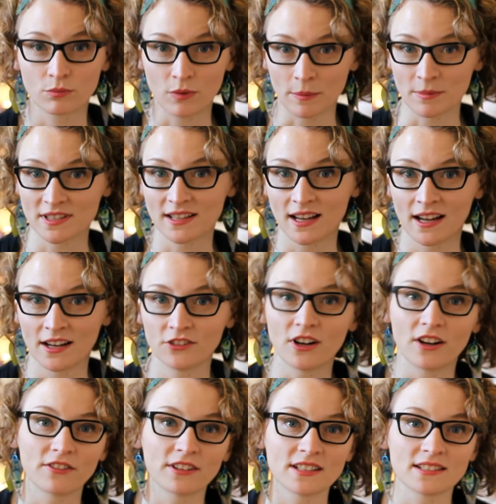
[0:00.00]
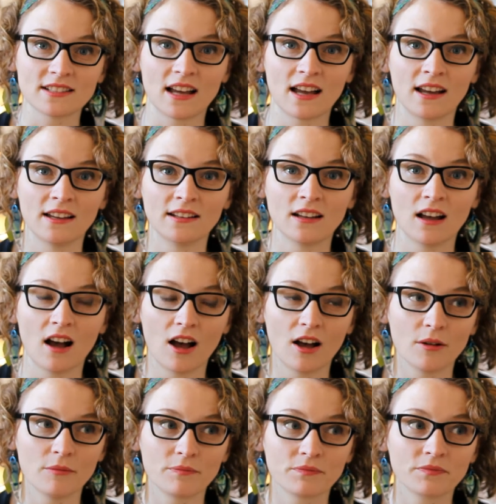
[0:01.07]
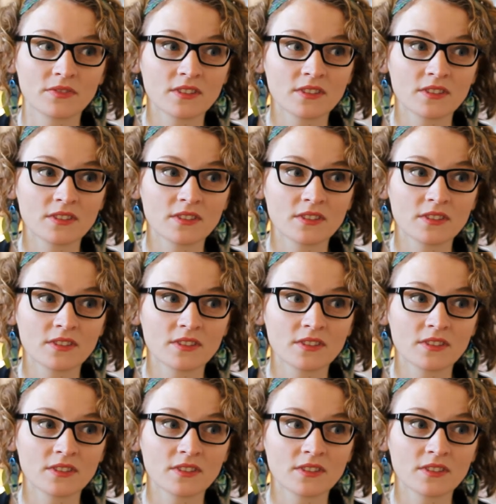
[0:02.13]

web design, graphic design, um,